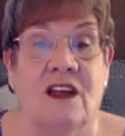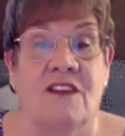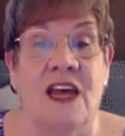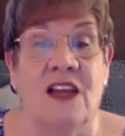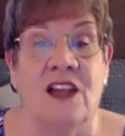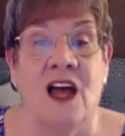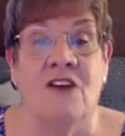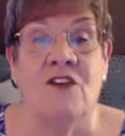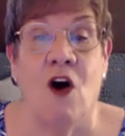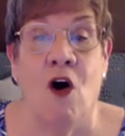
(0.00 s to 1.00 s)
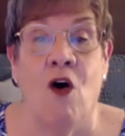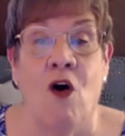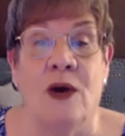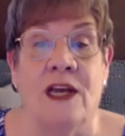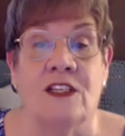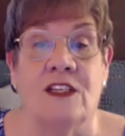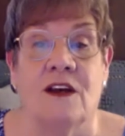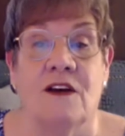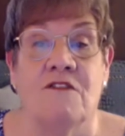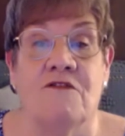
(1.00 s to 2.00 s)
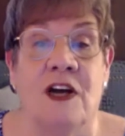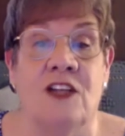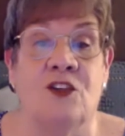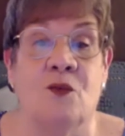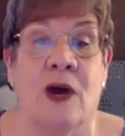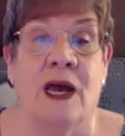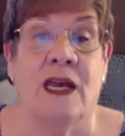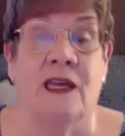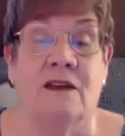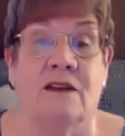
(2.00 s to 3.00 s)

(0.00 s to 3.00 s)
that love always finds a way.